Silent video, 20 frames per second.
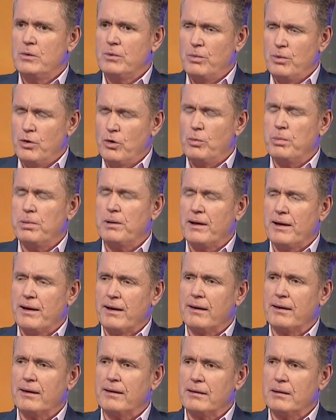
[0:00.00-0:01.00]
will
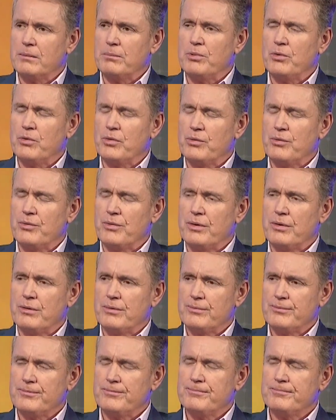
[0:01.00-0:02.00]
play an important
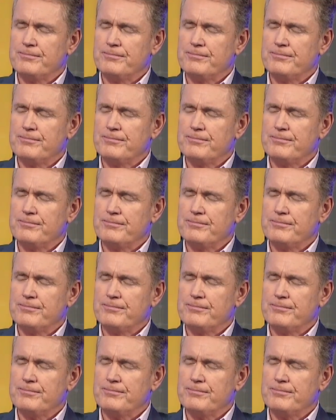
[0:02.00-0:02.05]
role.